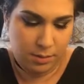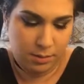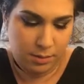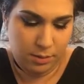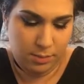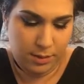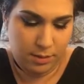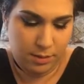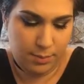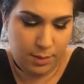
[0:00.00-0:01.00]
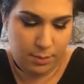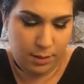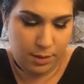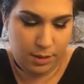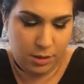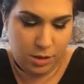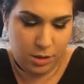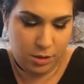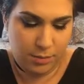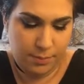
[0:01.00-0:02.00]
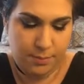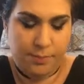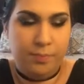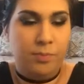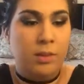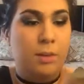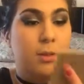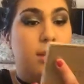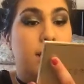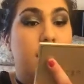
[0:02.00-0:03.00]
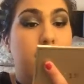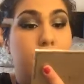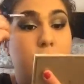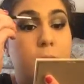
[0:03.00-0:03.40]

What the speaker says: put a little bit on my brush. I'm going to kind